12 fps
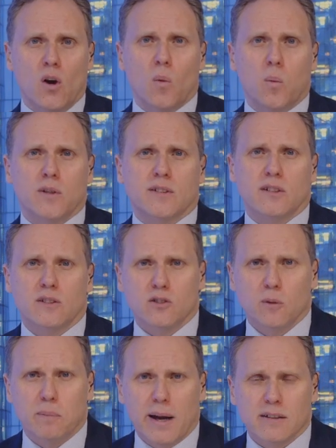what
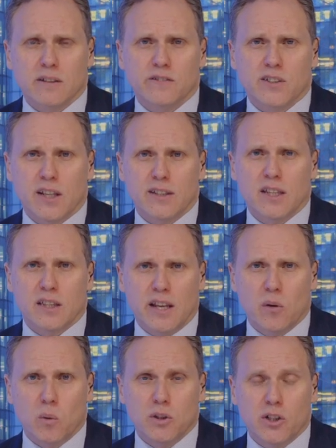central banks have said that
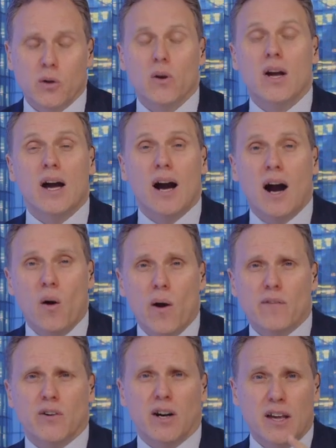they will do. However,